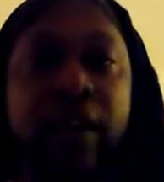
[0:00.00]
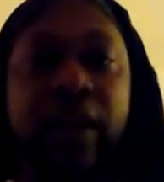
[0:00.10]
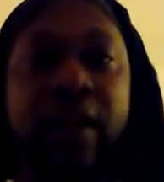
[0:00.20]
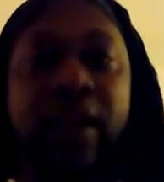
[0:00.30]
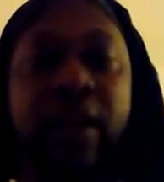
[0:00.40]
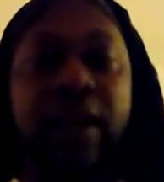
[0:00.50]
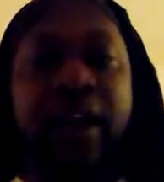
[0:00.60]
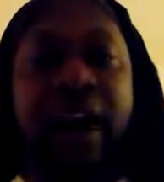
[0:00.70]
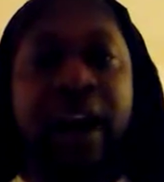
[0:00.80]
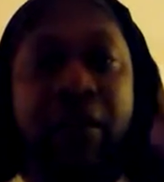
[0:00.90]
Yeah?
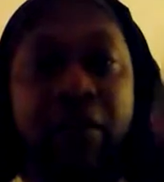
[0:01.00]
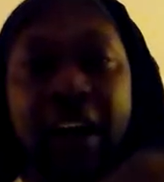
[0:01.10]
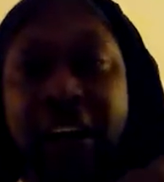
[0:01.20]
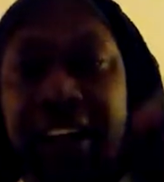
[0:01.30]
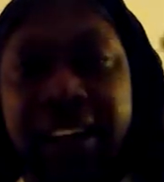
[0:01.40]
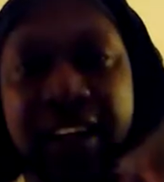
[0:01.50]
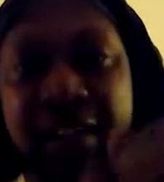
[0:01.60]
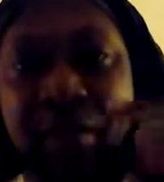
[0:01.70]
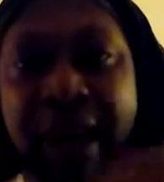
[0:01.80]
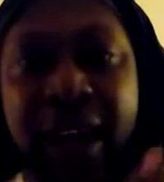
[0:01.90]
And in fact, I did it
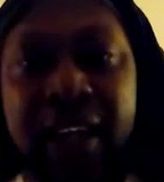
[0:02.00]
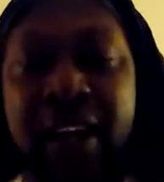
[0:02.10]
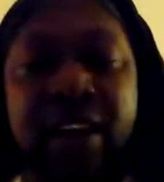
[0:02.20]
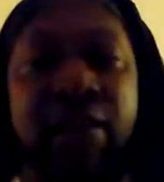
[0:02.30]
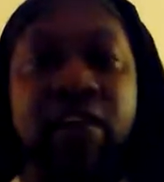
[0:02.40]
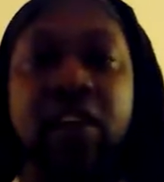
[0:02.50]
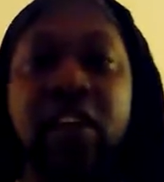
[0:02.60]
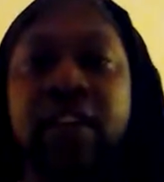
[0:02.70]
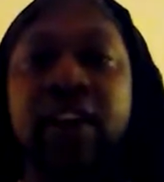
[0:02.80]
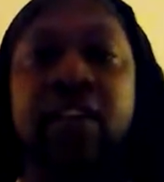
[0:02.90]
in my head. I didn't even say
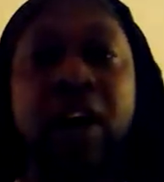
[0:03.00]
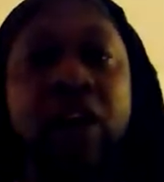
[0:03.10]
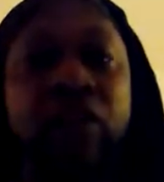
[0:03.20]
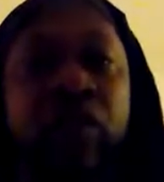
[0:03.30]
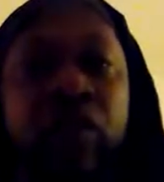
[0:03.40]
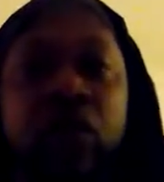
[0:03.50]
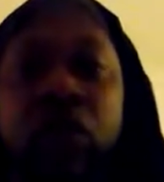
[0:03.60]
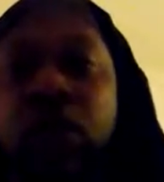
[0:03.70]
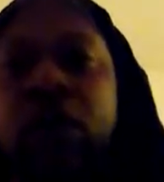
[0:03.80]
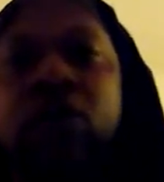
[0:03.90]
it out loud, so there's no
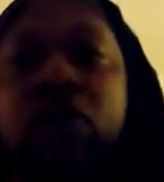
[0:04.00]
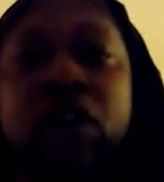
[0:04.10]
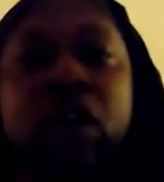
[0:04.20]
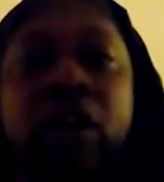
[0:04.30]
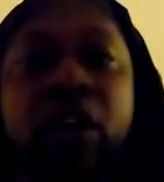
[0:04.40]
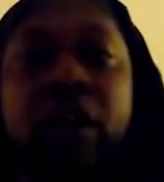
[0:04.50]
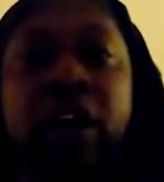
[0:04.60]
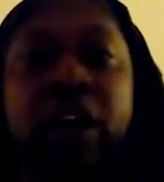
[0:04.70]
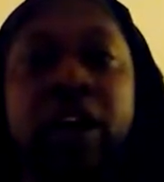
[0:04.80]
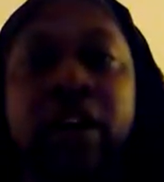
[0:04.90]
voice to scout. I could have
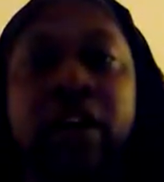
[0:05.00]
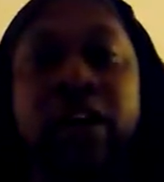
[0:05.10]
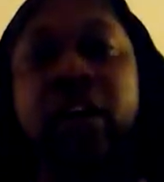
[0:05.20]
heard it.